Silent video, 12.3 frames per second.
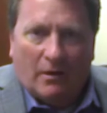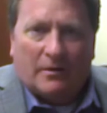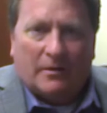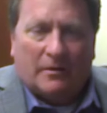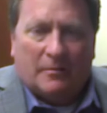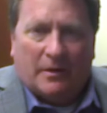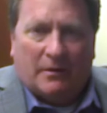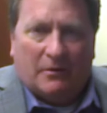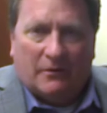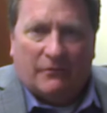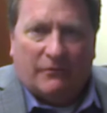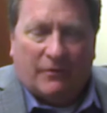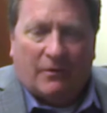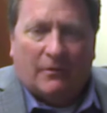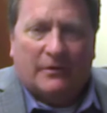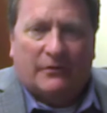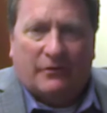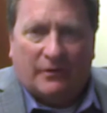welcome and look
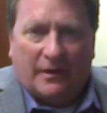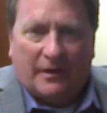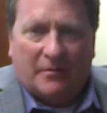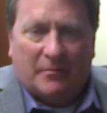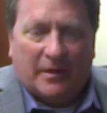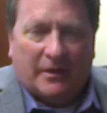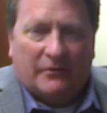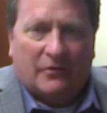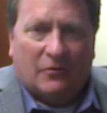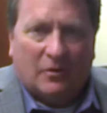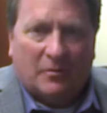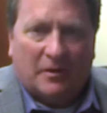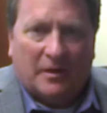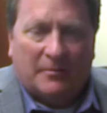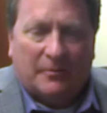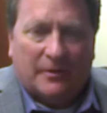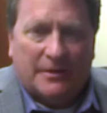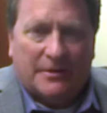forward to getting back to
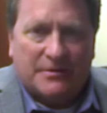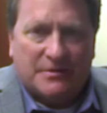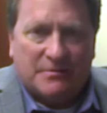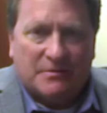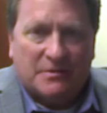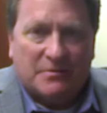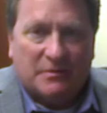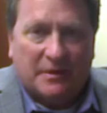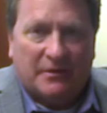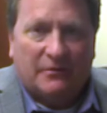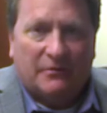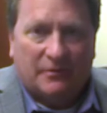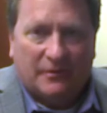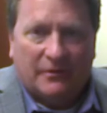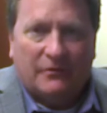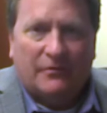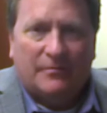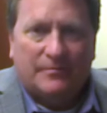normal operations once we get
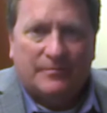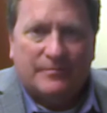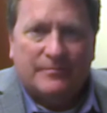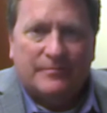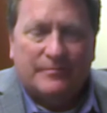through this.